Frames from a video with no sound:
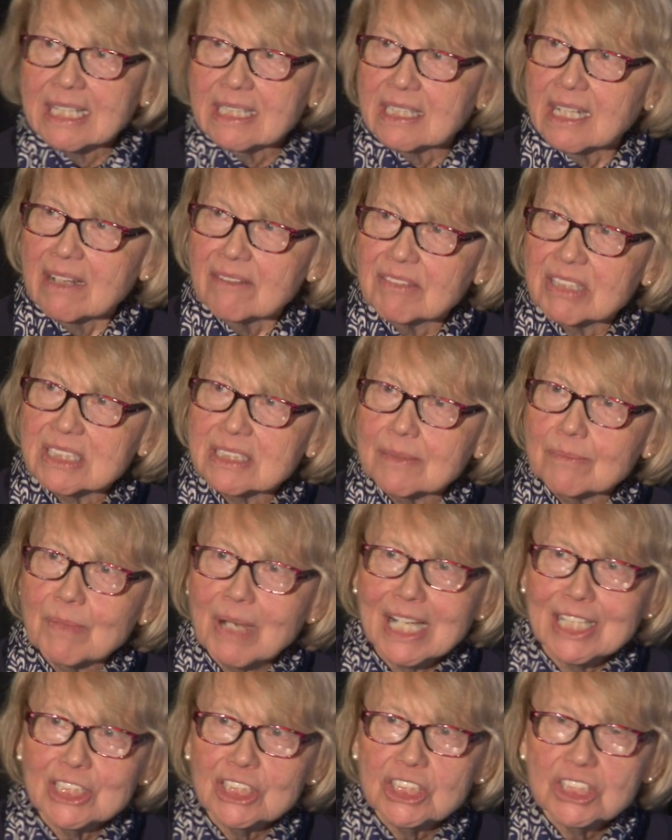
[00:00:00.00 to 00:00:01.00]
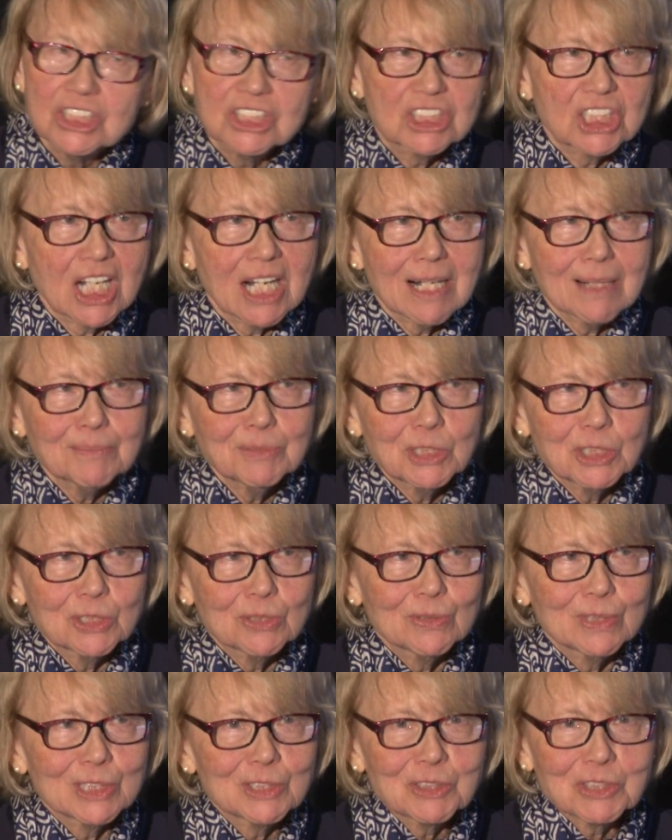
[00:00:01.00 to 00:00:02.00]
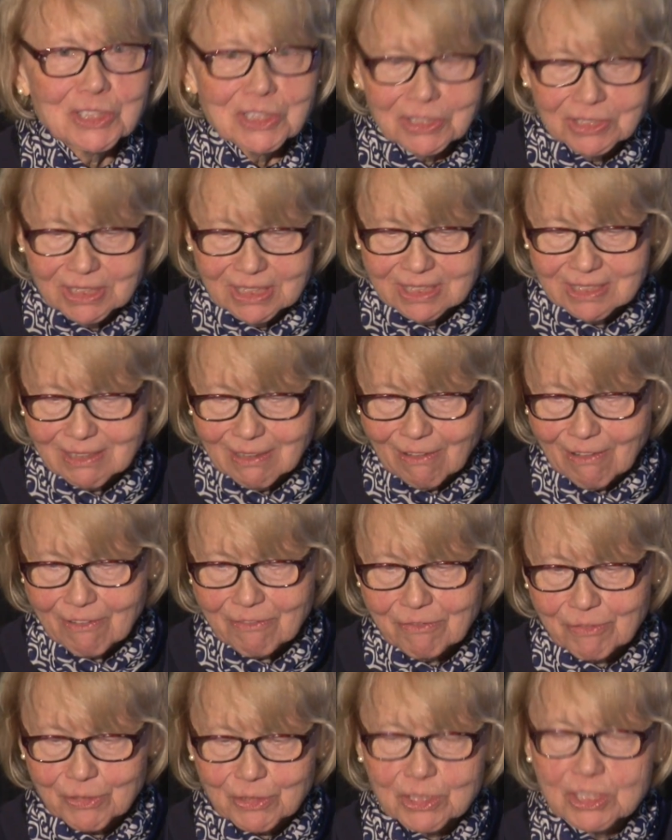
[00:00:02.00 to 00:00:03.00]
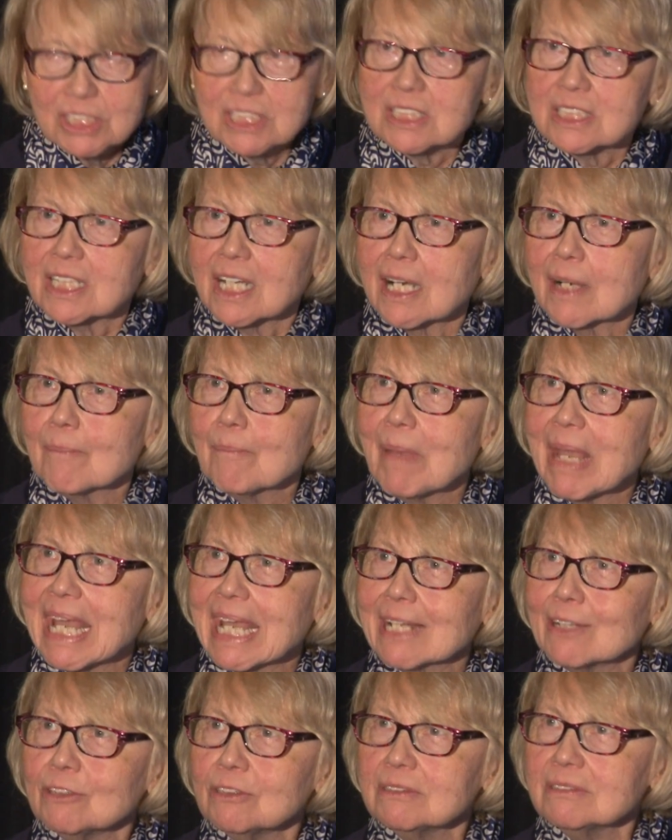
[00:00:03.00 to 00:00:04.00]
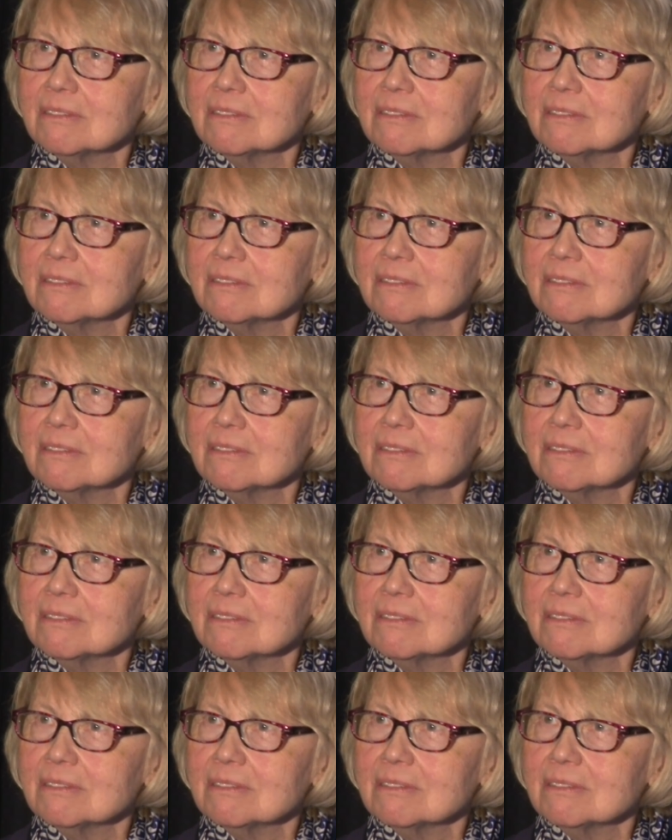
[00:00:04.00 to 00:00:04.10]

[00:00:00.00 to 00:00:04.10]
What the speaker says: David, is it my job to introduce our first panel?